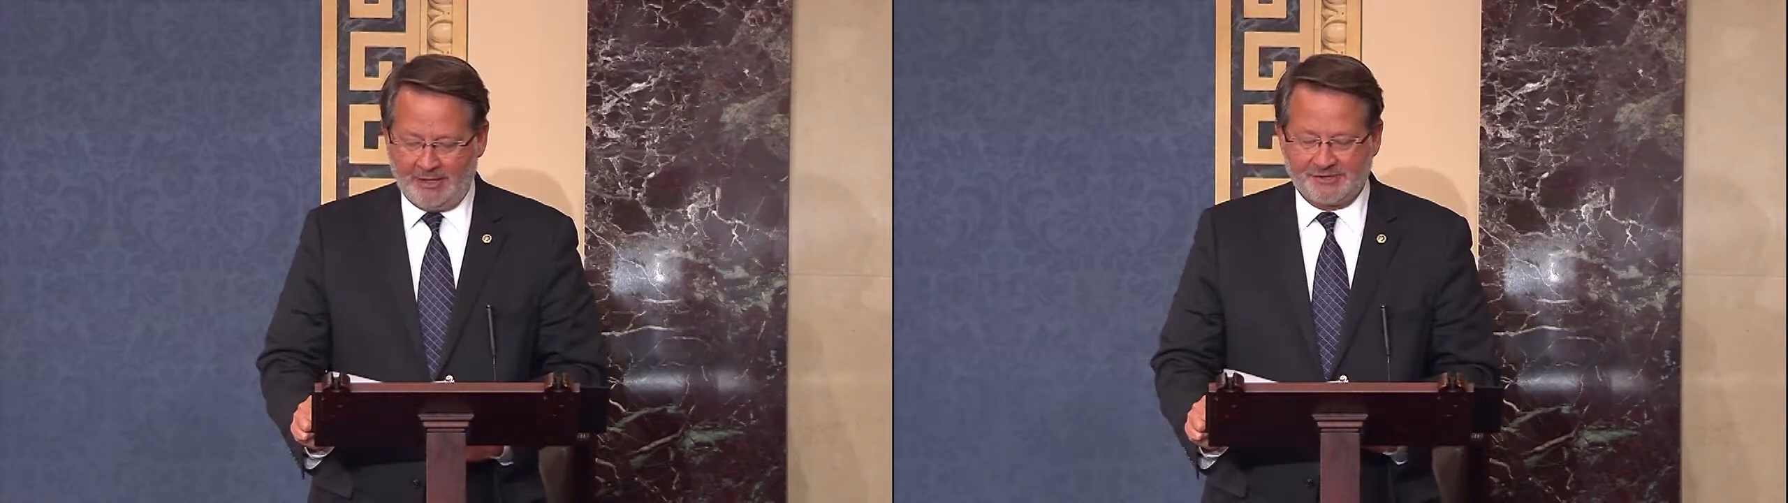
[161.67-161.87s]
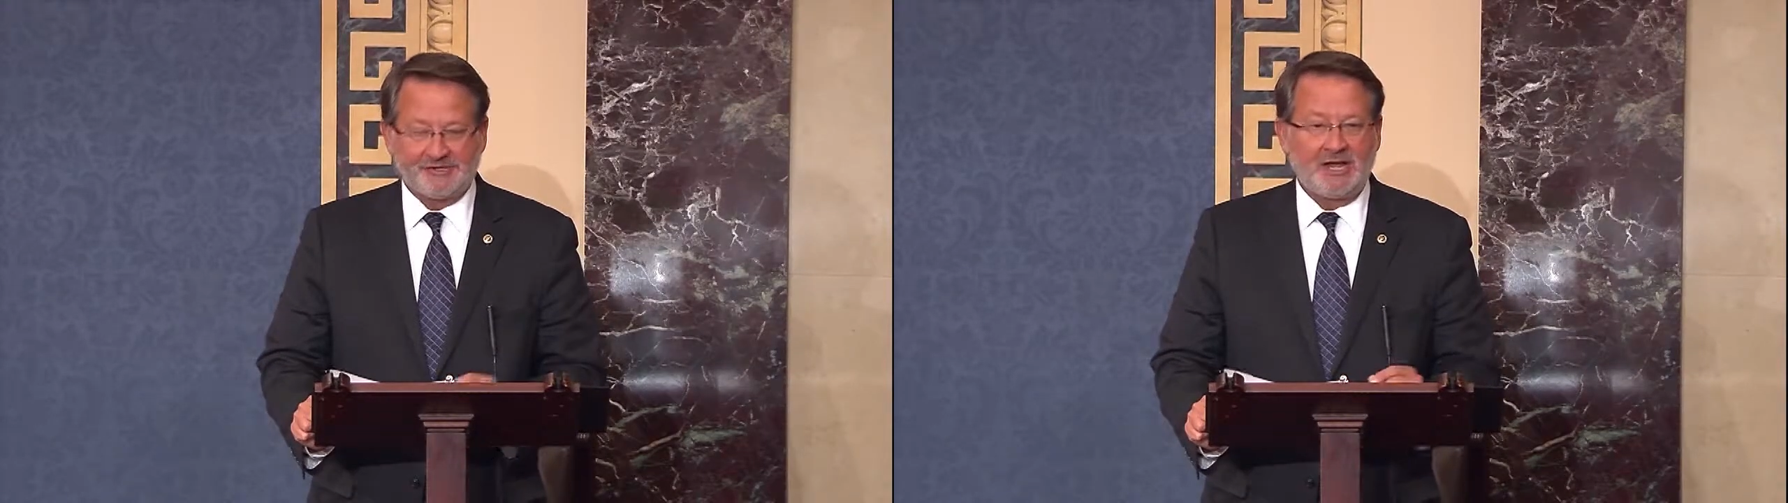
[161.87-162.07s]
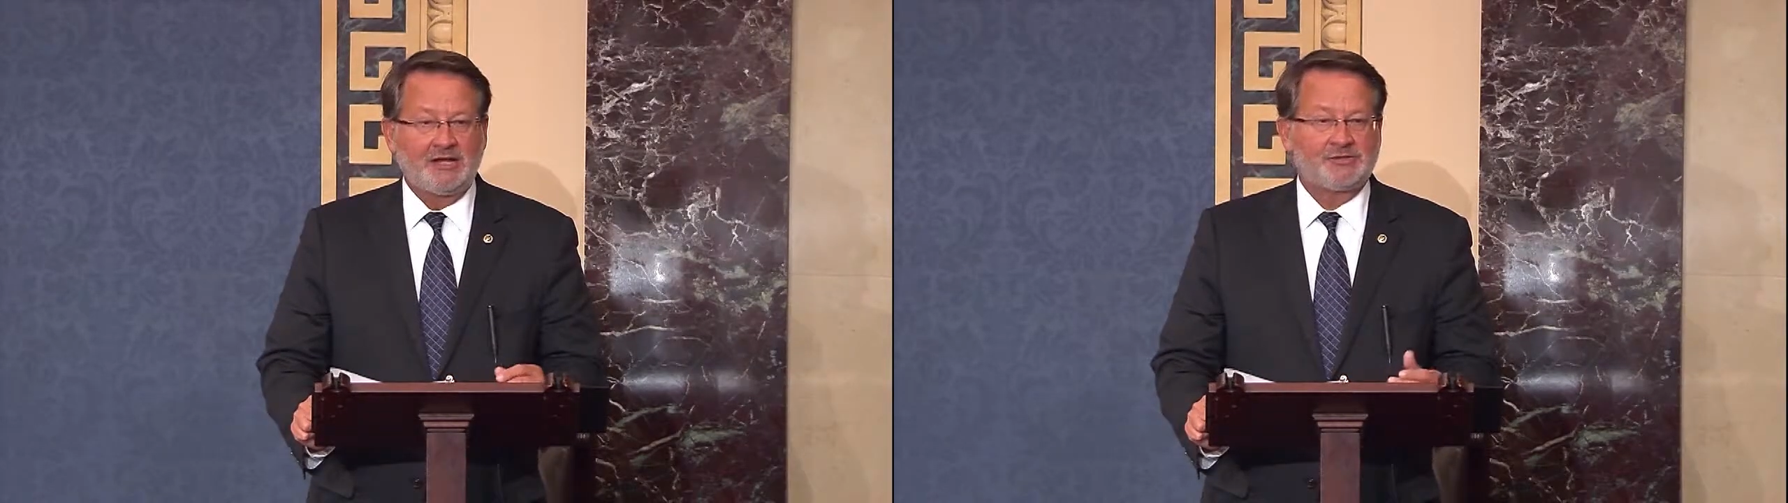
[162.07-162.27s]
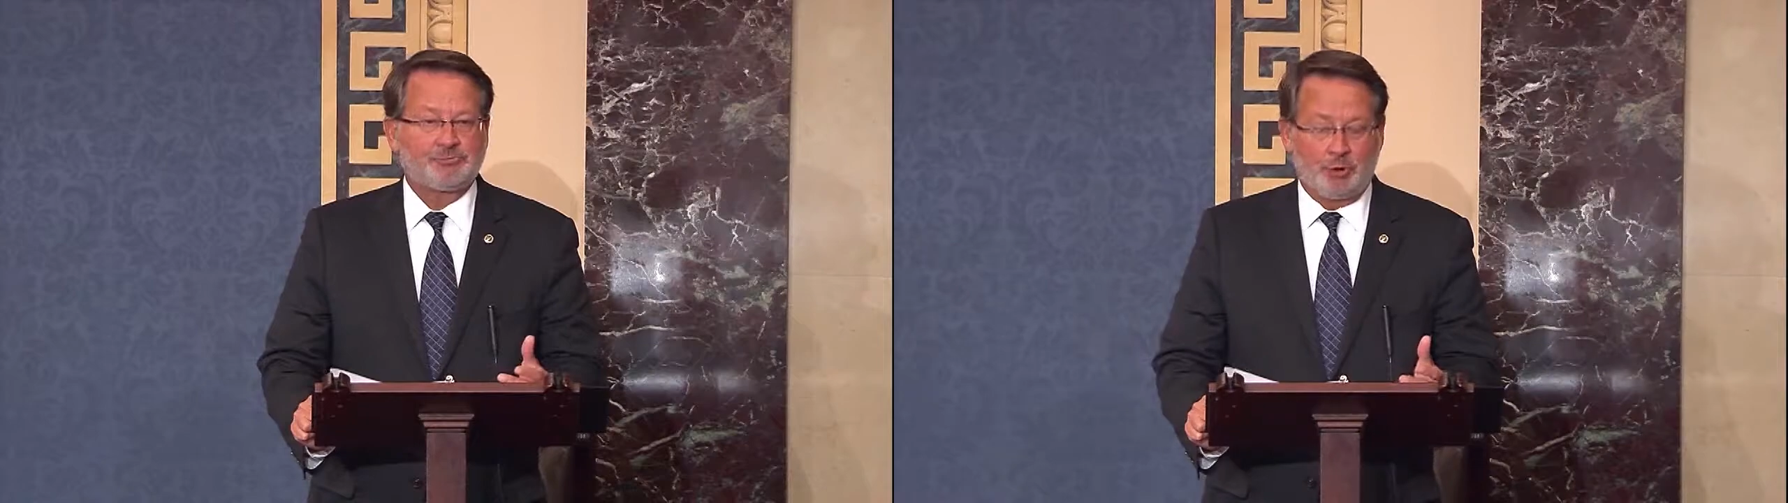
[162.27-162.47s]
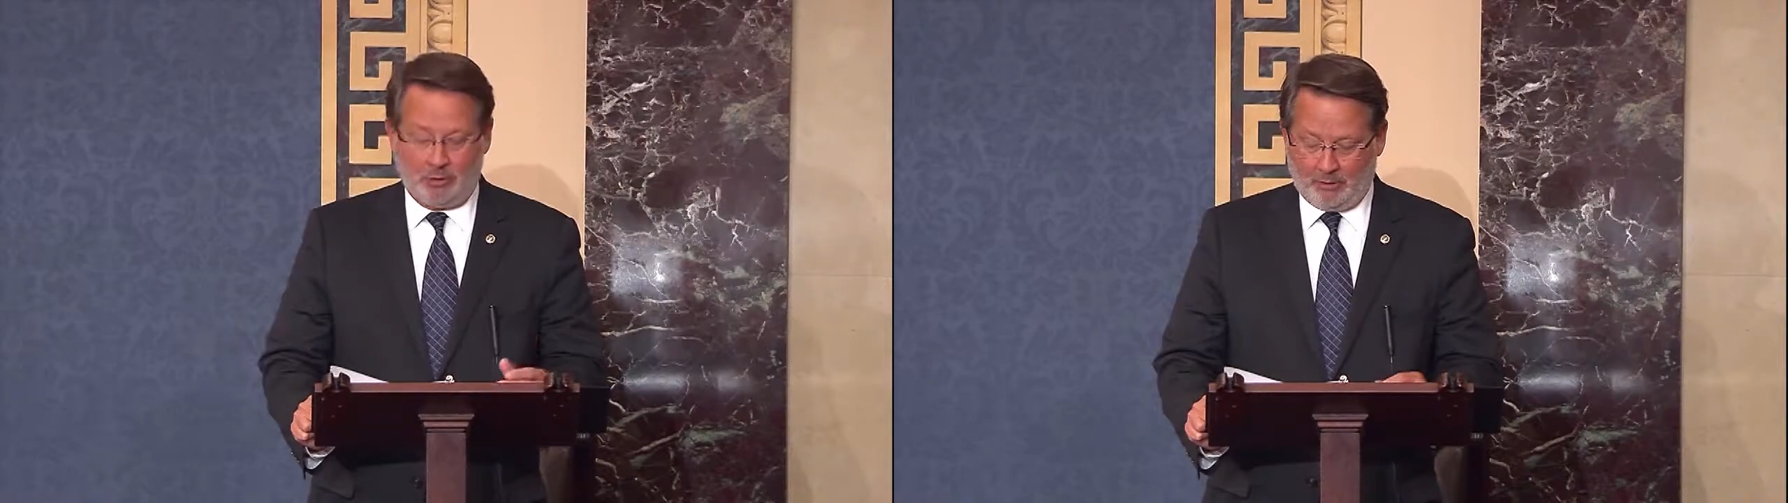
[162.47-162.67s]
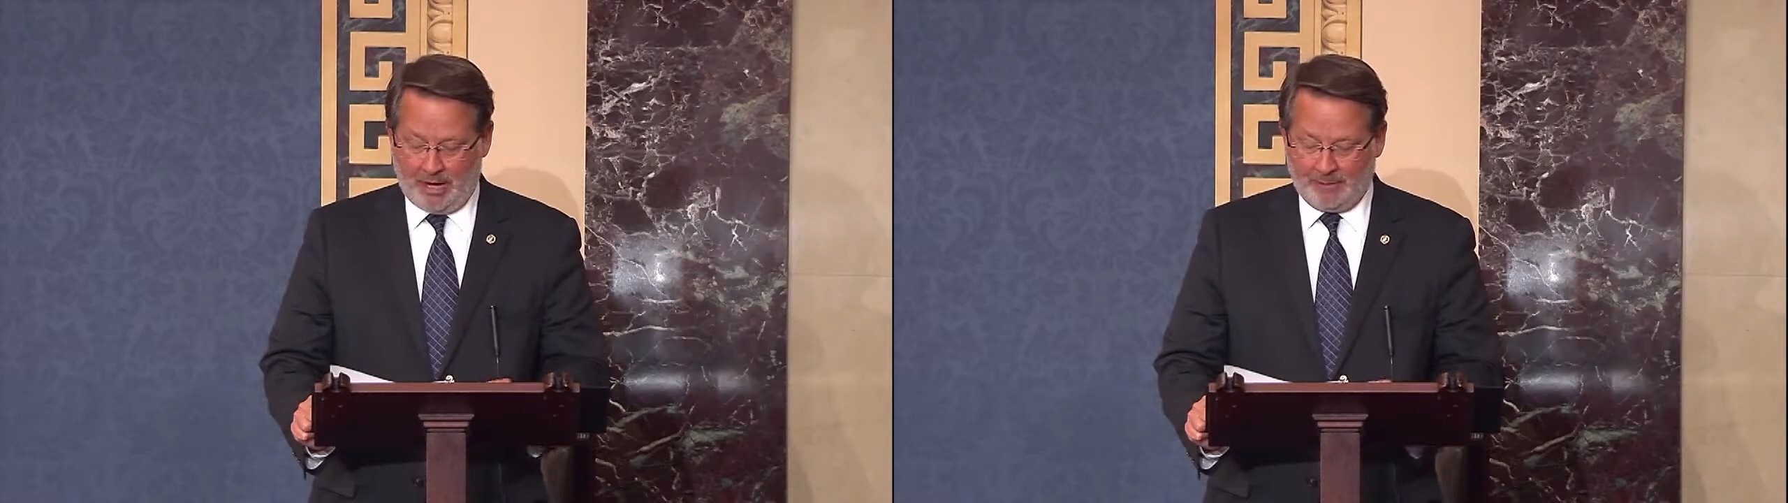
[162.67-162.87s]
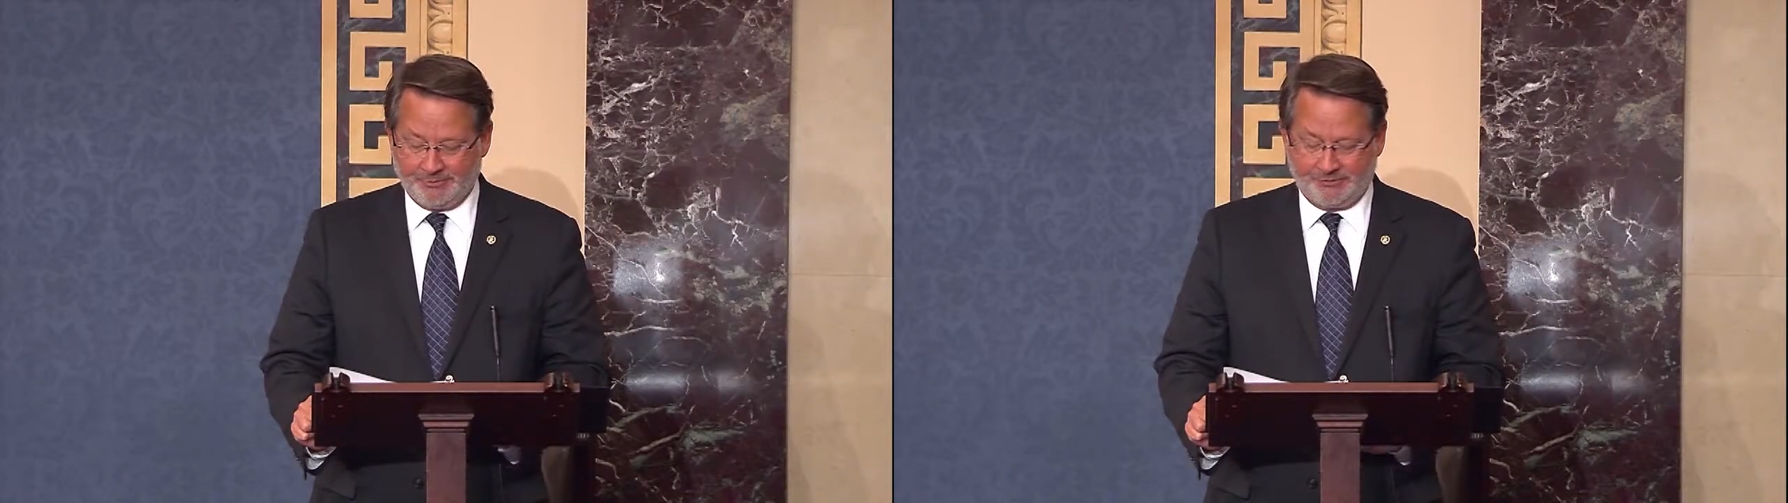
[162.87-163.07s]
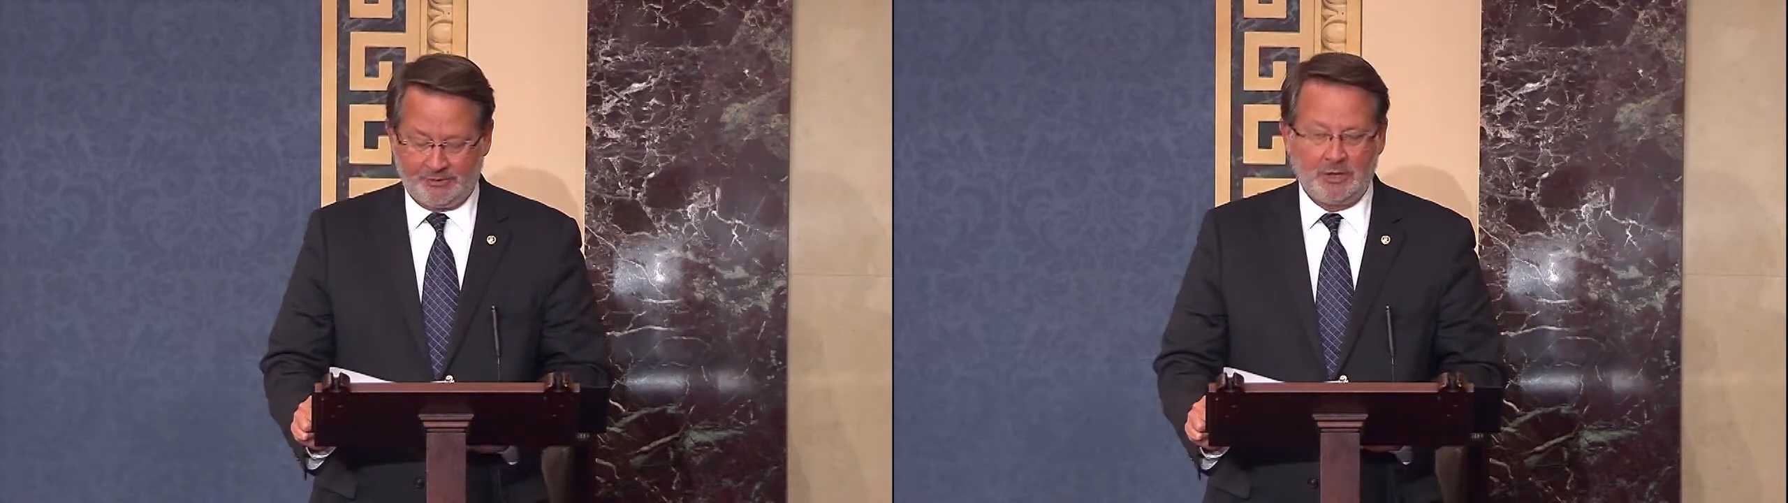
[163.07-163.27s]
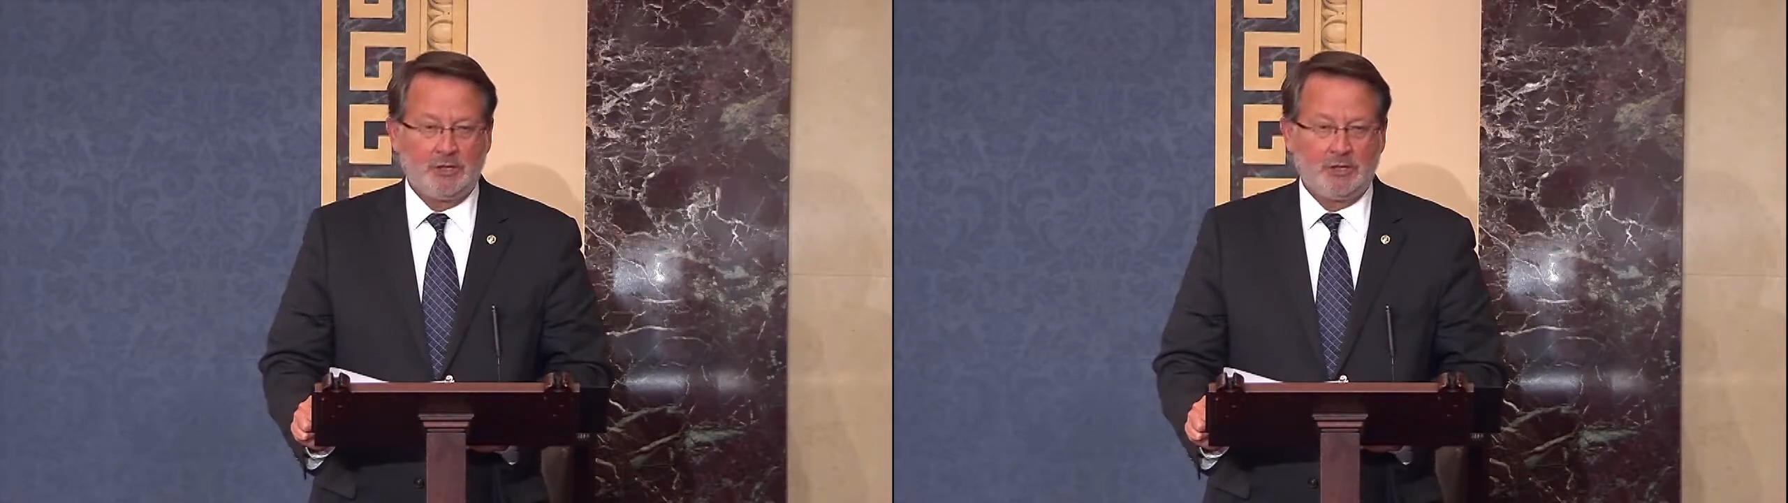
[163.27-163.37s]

states' programs